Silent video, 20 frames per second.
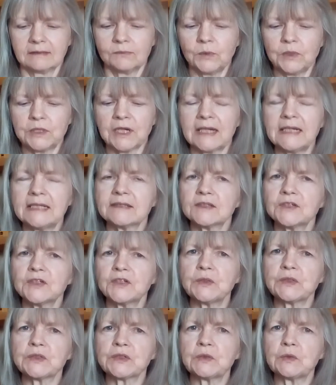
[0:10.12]
which I
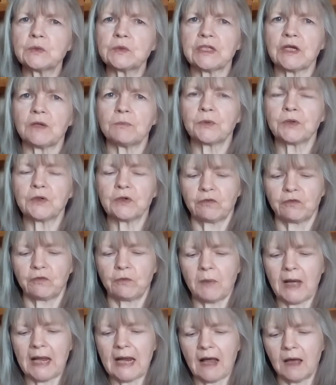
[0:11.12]
listened to as an audiobook
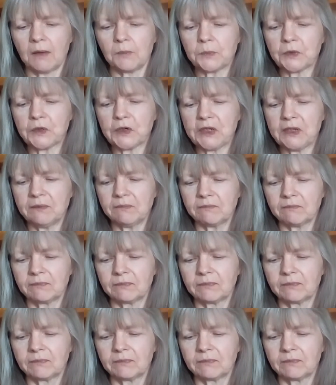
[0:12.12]
from my library.